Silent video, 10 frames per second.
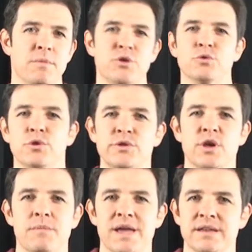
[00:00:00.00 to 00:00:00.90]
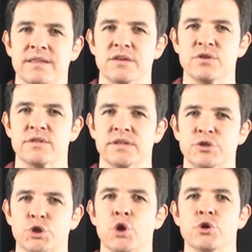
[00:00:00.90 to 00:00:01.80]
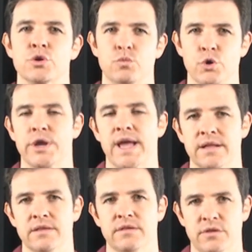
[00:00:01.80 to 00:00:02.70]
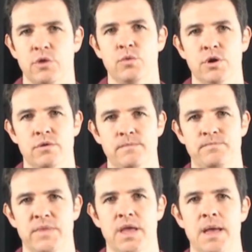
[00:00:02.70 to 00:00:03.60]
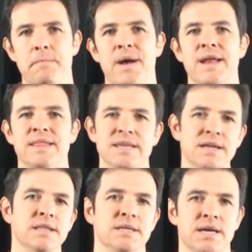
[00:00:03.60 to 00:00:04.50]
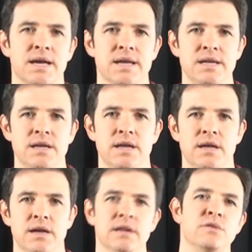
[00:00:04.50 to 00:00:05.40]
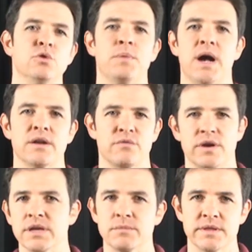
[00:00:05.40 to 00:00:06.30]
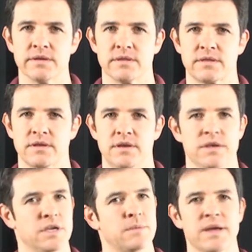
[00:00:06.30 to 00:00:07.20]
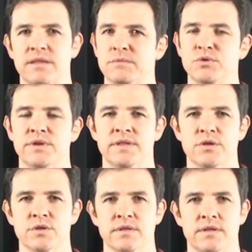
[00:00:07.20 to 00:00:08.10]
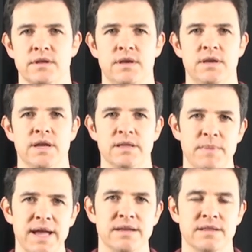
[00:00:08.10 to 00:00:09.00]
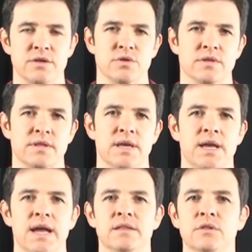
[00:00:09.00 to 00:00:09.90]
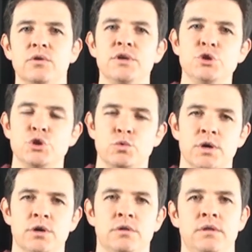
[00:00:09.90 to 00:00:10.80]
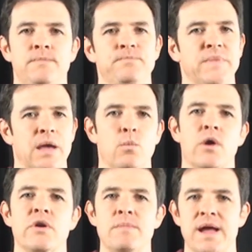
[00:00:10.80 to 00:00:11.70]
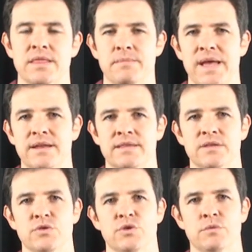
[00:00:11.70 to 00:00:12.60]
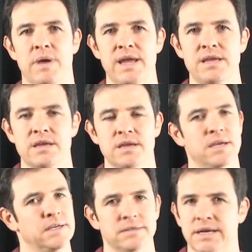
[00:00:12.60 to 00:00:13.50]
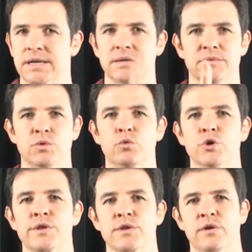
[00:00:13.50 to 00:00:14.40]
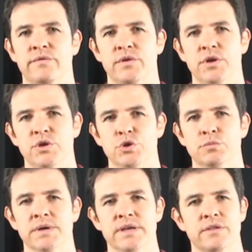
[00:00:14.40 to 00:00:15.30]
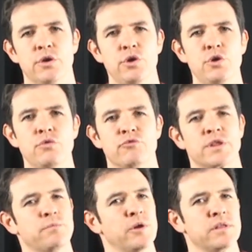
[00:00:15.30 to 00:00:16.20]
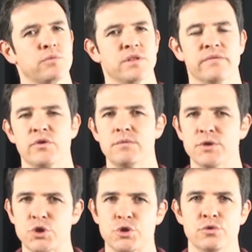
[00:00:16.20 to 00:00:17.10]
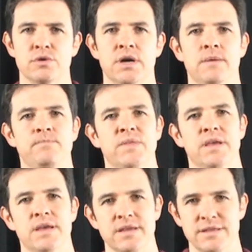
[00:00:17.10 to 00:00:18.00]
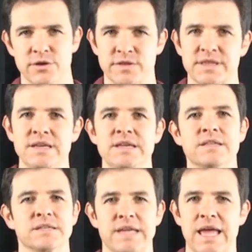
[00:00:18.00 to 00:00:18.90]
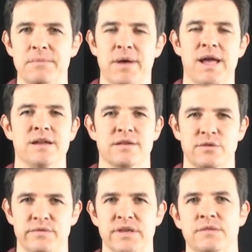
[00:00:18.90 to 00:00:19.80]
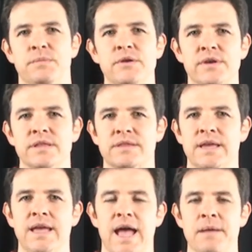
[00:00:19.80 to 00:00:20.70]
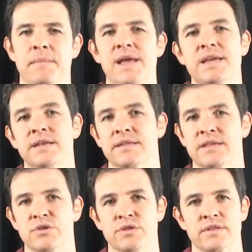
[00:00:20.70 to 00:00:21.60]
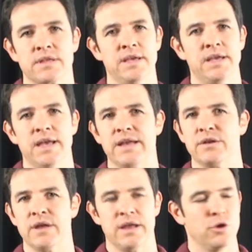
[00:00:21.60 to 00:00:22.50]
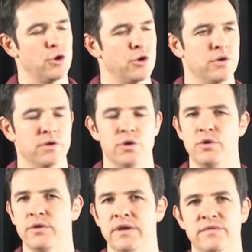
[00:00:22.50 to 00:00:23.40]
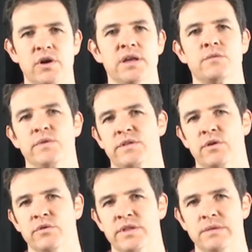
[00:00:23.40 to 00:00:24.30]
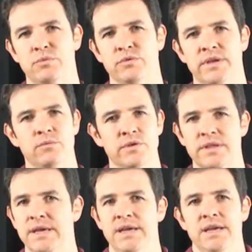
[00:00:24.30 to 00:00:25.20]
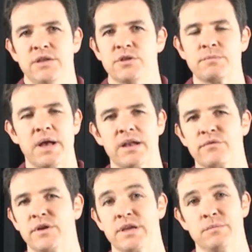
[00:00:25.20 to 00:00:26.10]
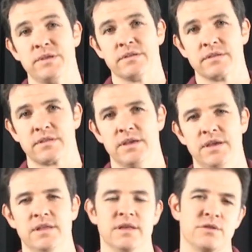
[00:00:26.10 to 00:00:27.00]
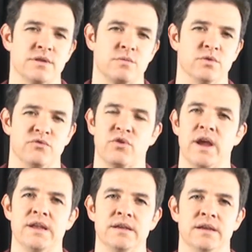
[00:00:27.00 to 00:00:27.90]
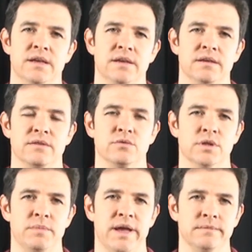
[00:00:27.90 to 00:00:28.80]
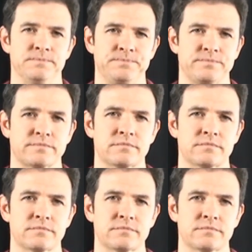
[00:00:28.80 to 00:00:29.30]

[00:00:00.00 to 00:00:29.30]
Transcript: but you'll also make decisions that don't work out so well. But at the end of the day, it's all part of running a business. You're going to make some good decisions and bad decisions. And the longer you dwell and worry about the bad decisions you make, the worse off you'll be." So her response was a very mature, you know, seasoned campaigner, sort of experienced at making decisions. And her advice was so simple, and that was, it's just part of running a business. That's just what trading is all about.